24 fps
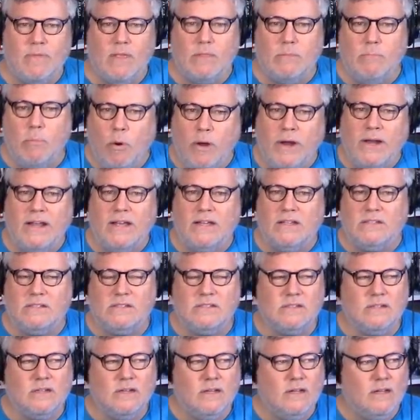Point
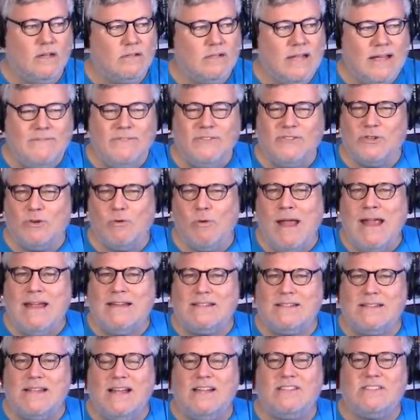is, life is
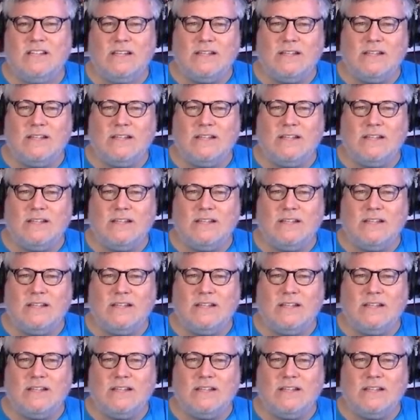great, it's a